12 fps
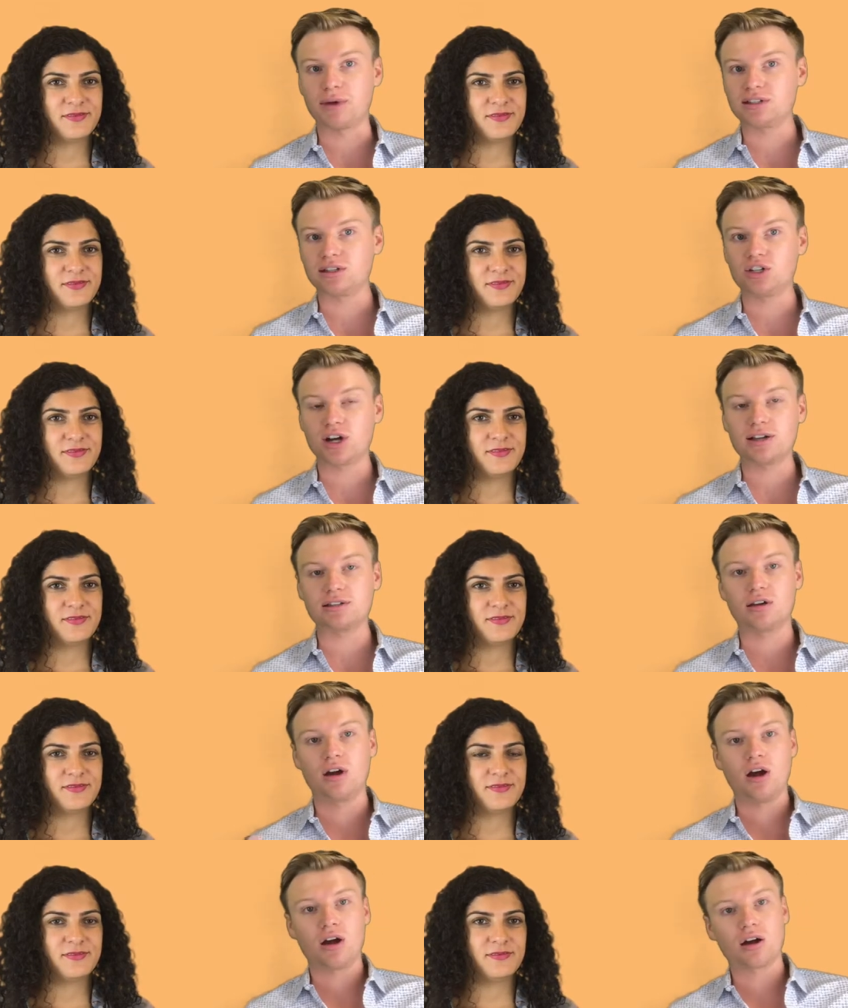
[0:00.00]
Speaker 1: message us,
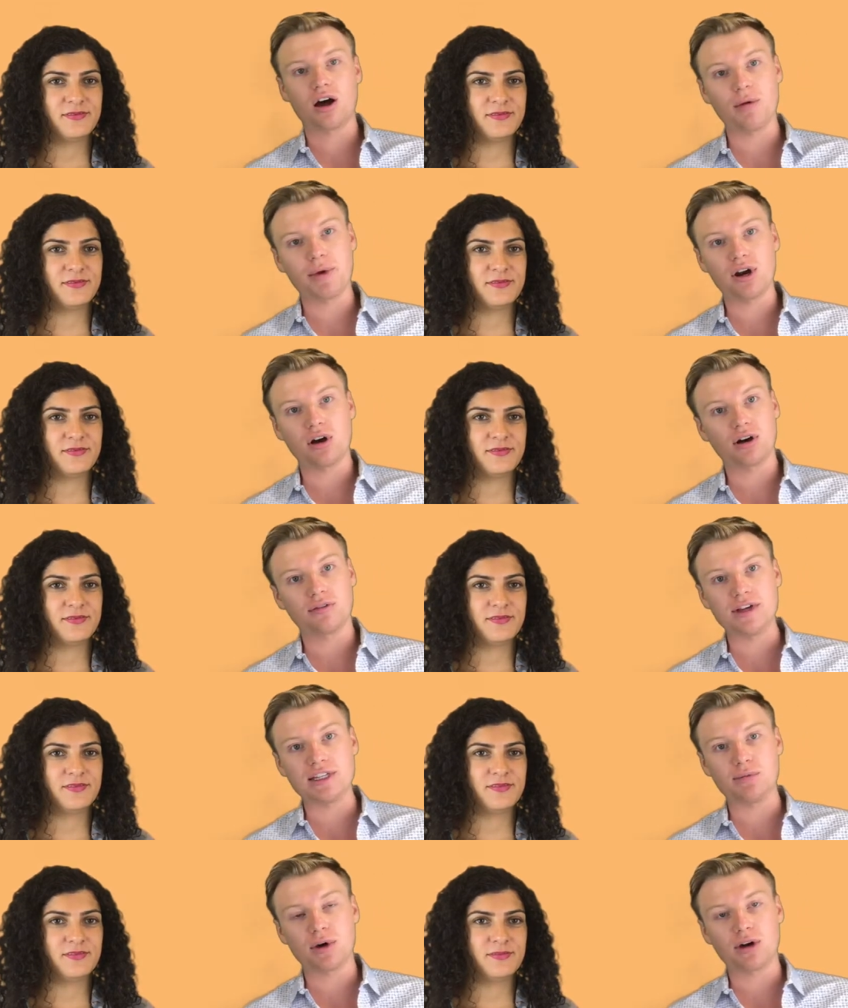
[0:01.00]
comment on our
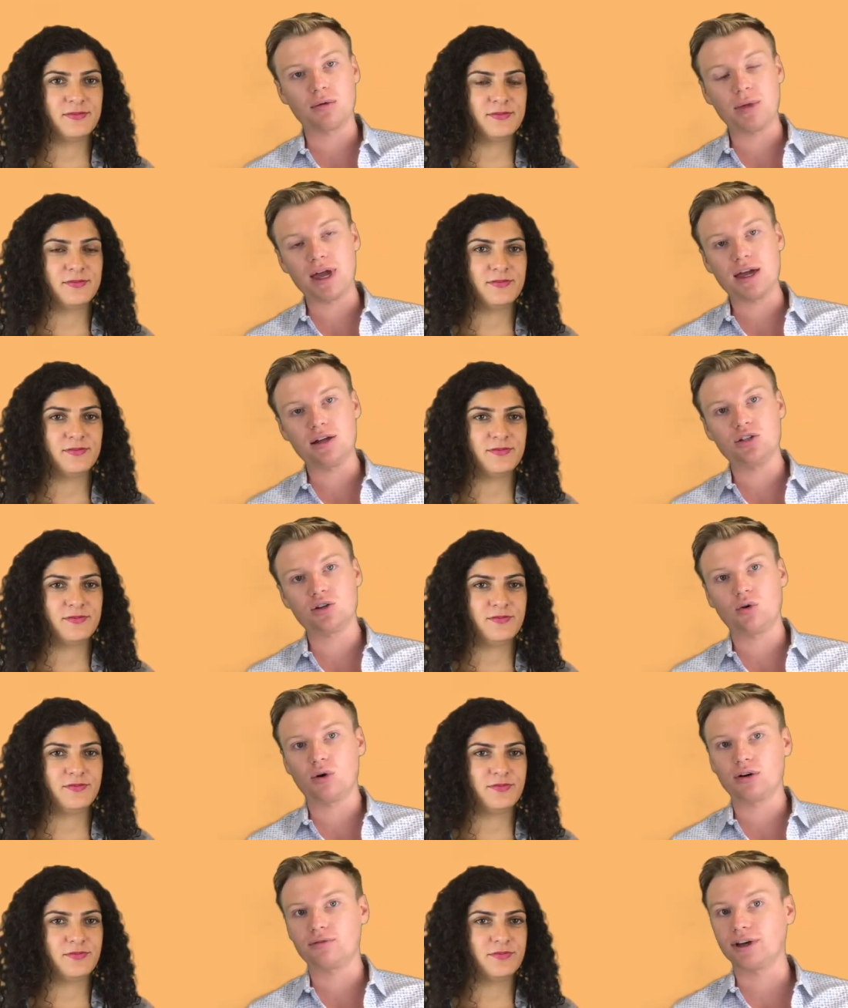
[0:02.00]
Facebook page,
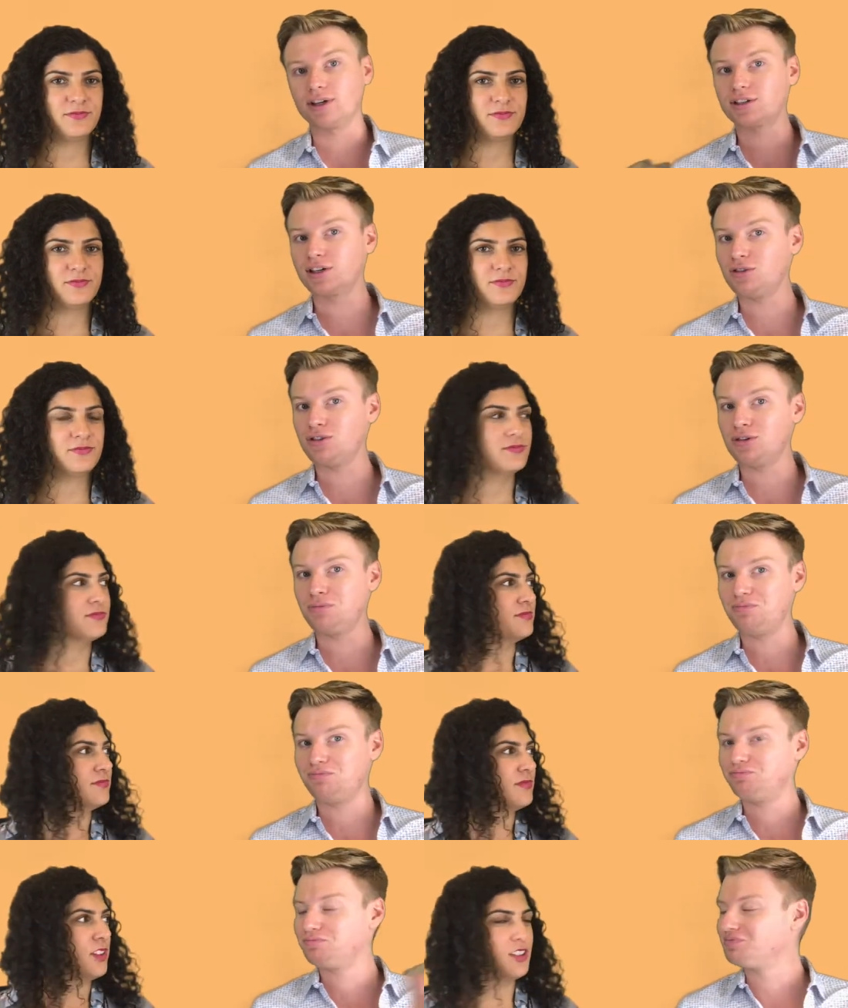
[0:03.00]
or find us on YouTube.
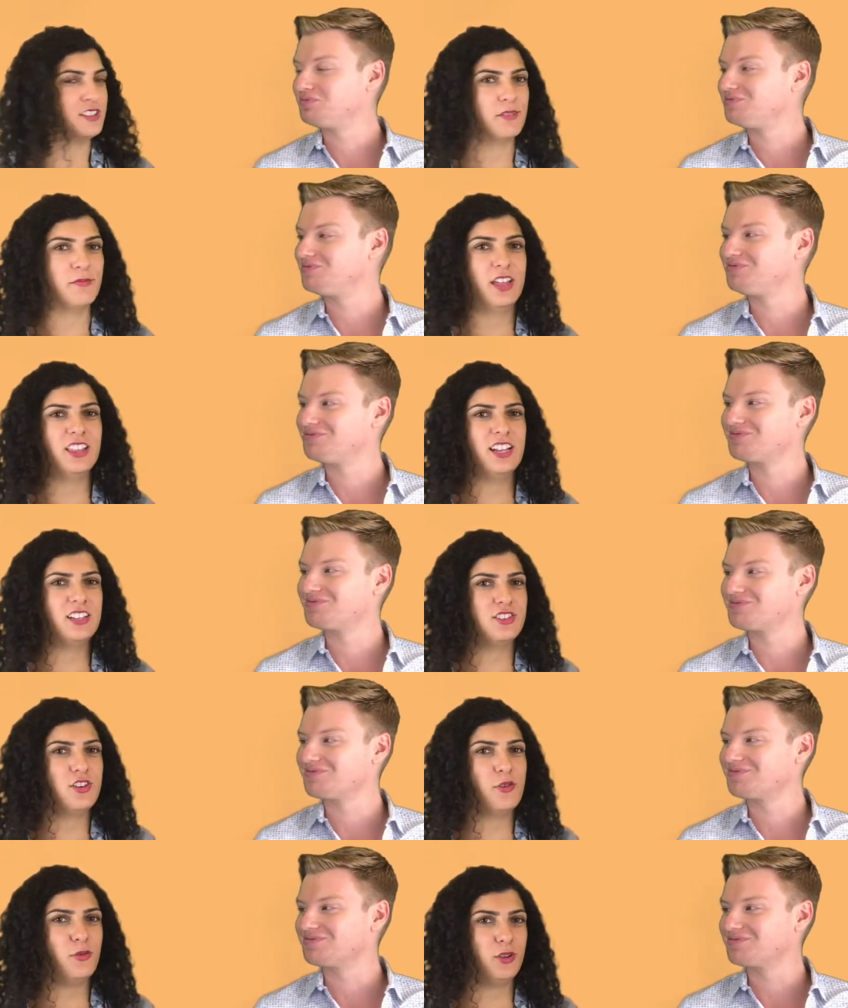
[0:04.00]
Speaker 2: Awesome. And let
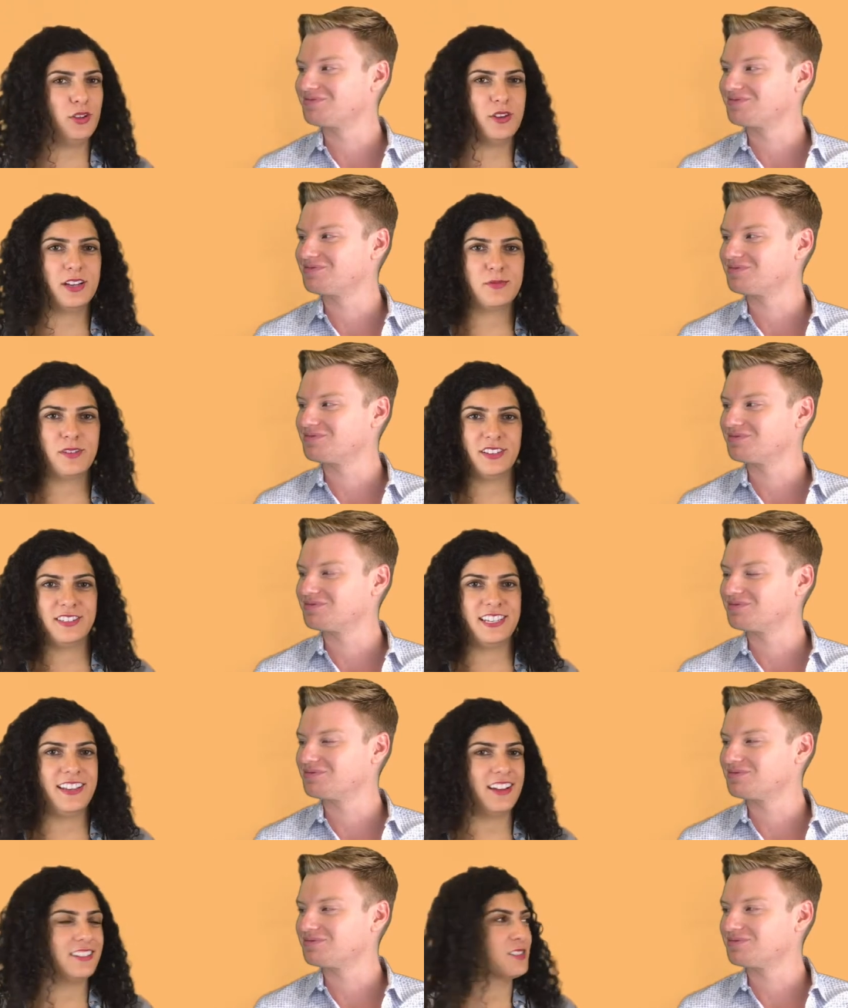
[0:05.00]
us know what you guys want to
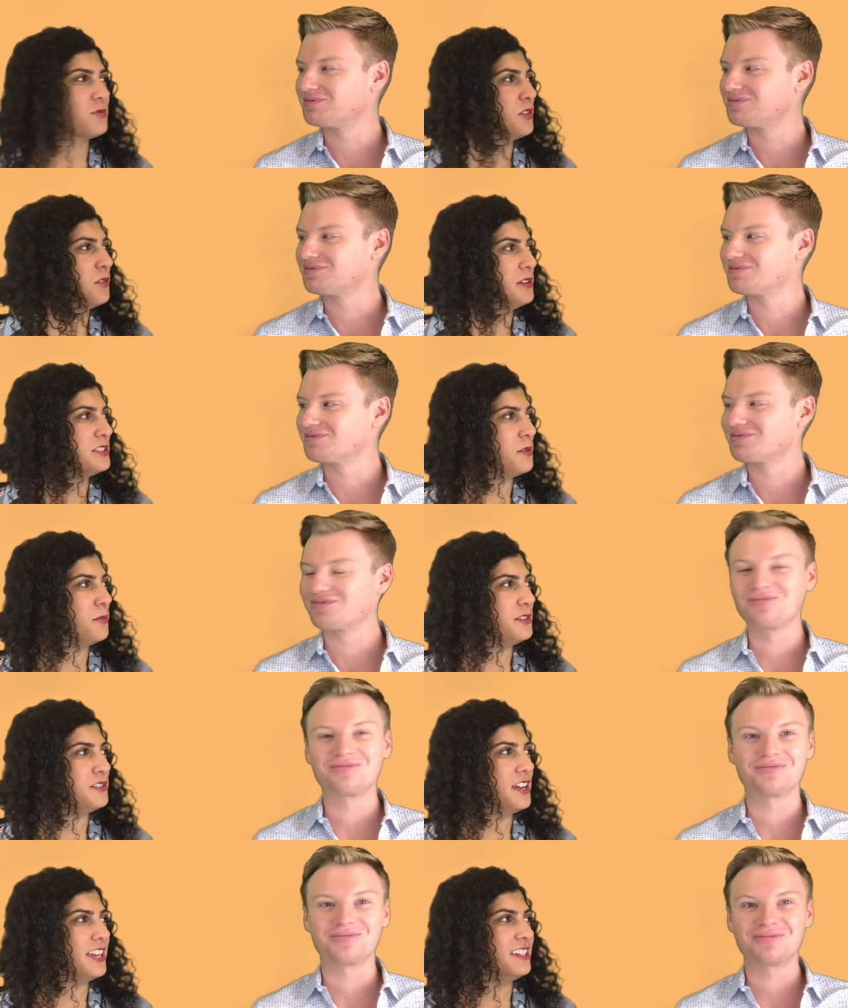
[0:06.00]
see next. We're always
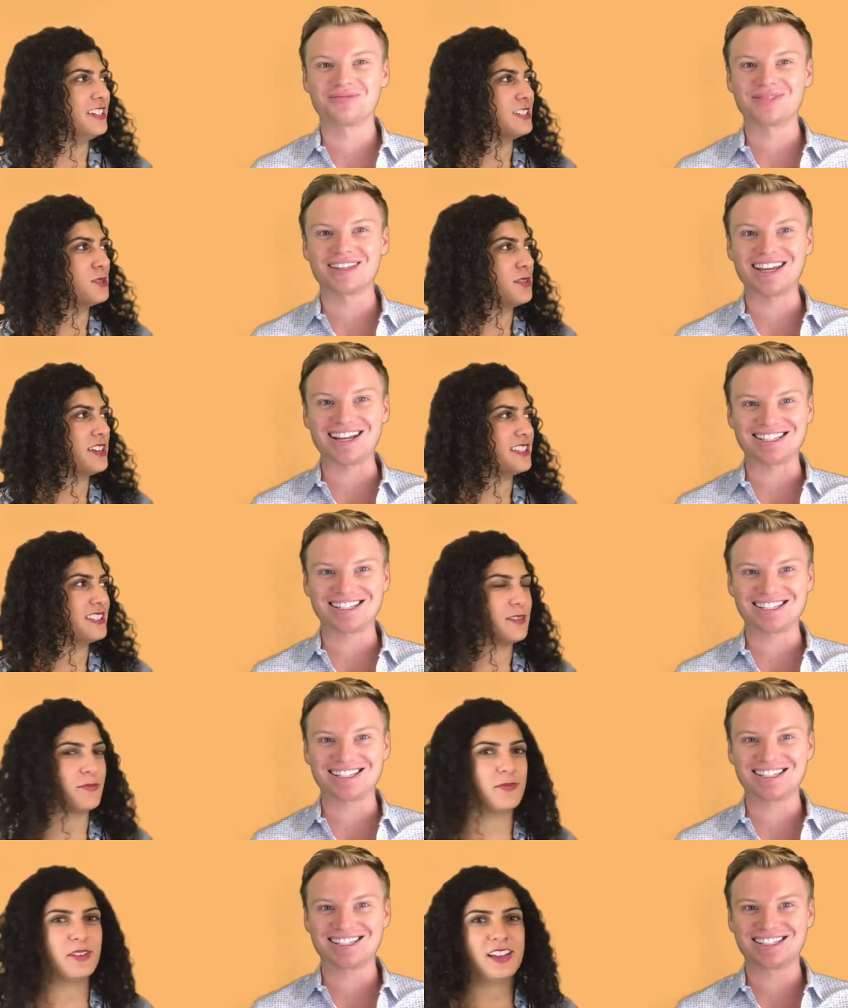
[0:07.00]
open to ideas. We yes. get
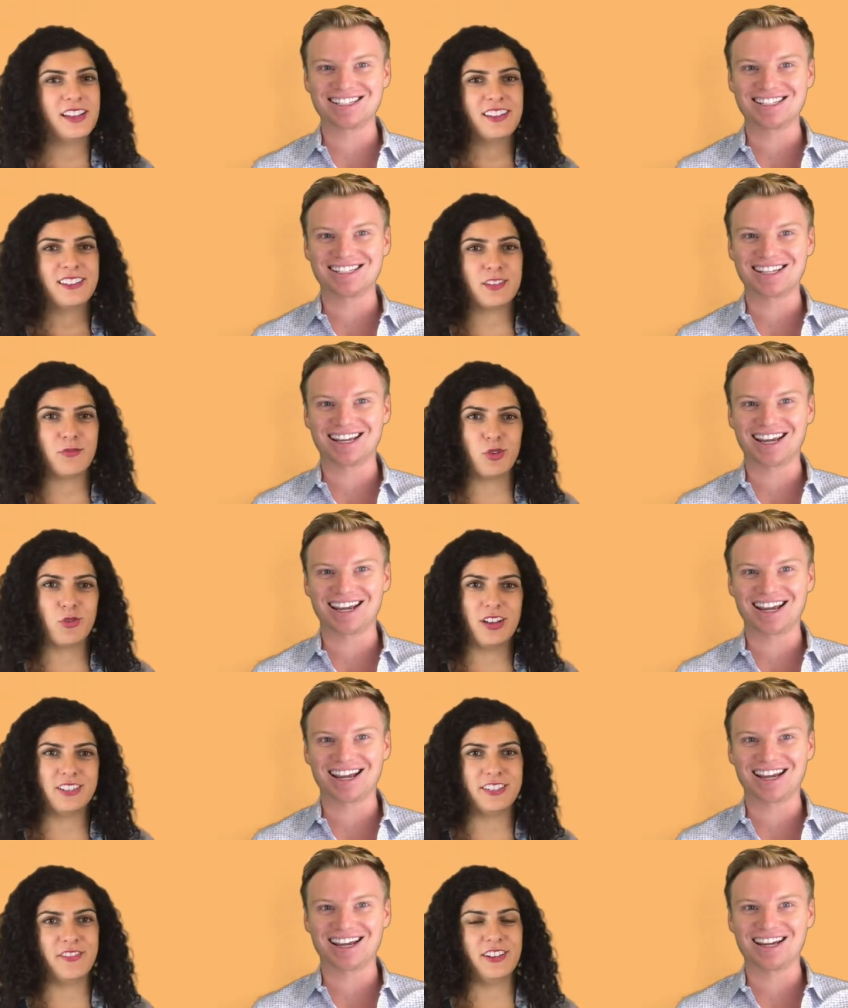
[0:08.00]
some some
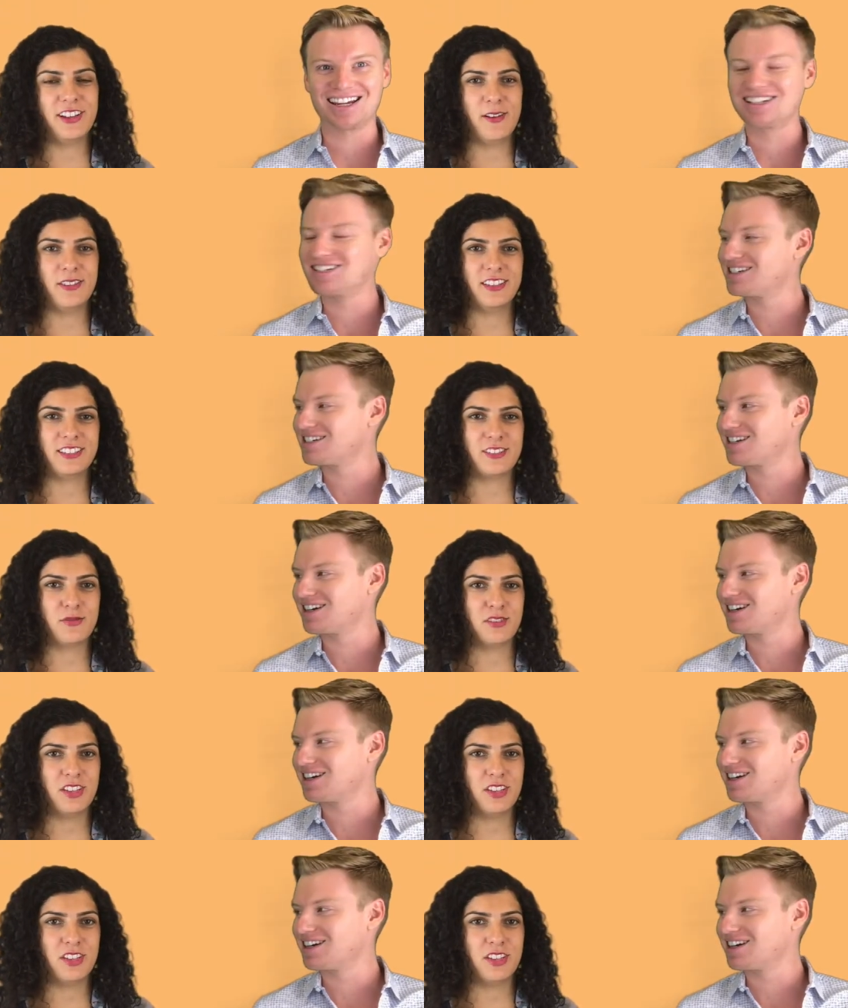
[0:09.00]
requests every now and then, so we'll